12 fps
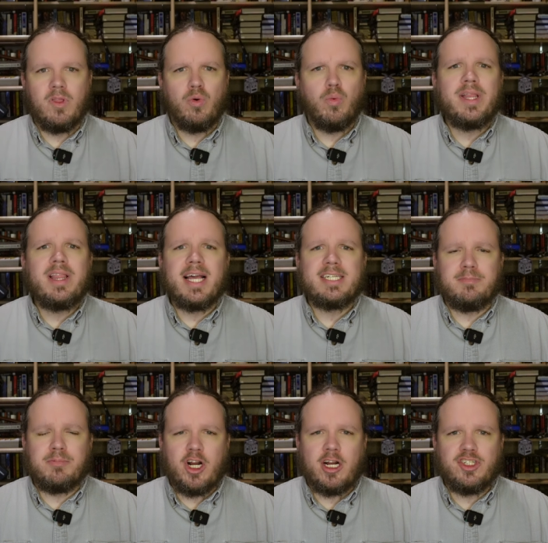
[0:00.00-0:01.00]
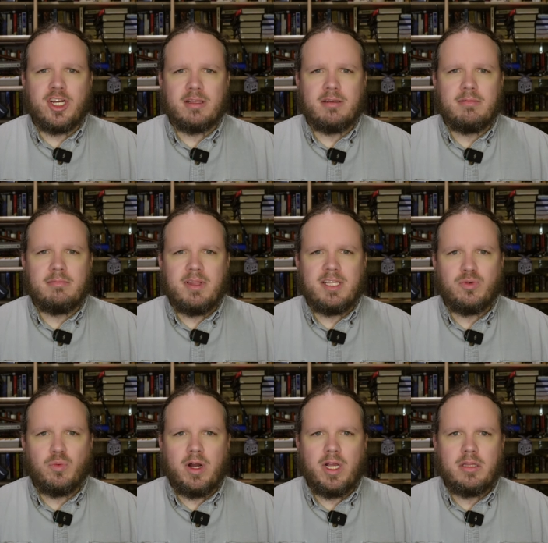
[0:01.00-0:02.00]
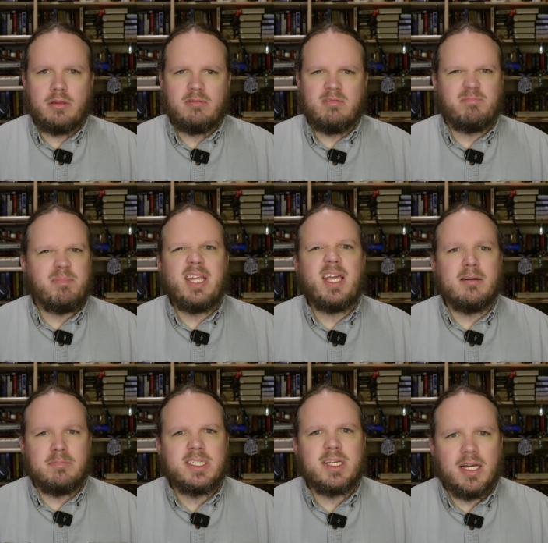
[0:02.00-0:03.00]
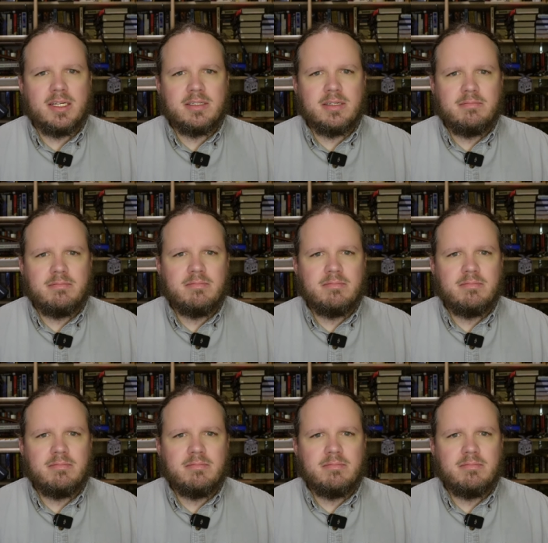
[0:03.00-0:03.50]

One last project, this one medium-sized.